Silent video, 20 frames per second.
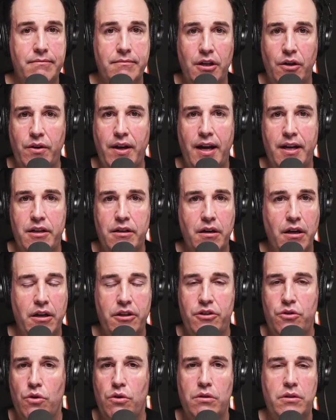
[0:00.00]
okay, you're going
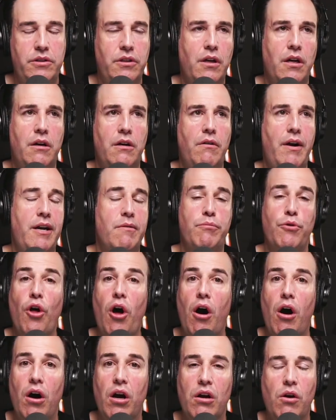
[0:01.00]
to write a
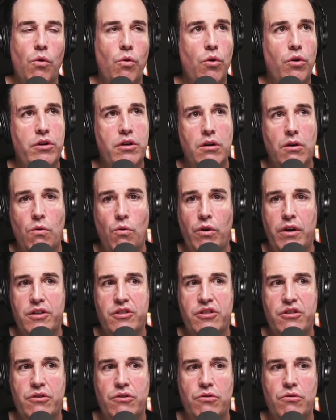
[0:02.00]
blog, or you're going
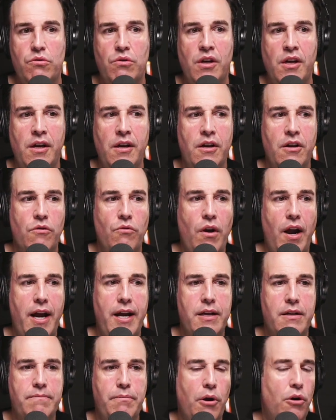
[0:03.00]
to
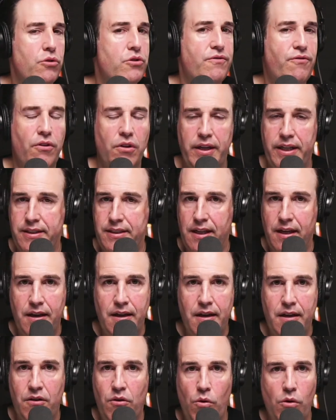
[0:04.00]
write posts for
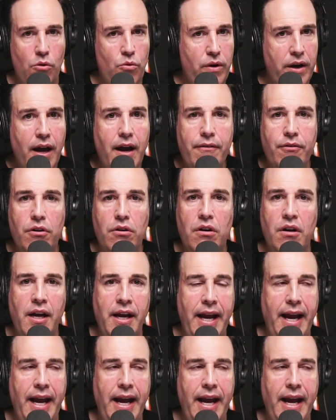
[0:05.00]
LinkedIn or whatever,